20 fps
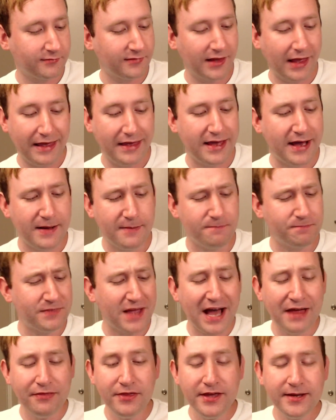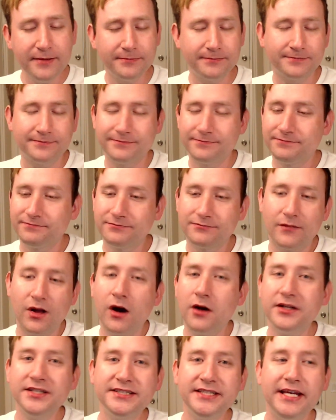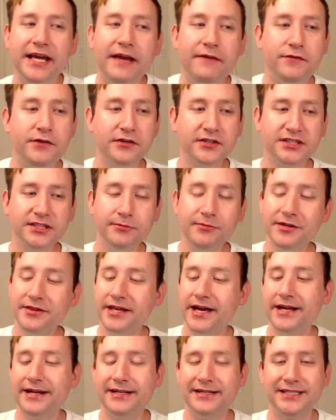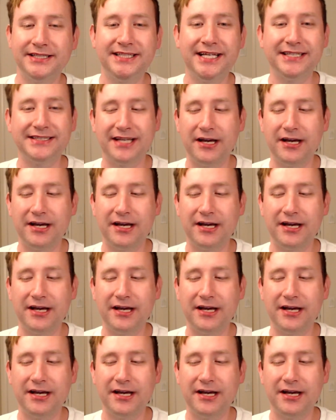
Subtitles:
Yeah, I think honestly, if you're someone that says,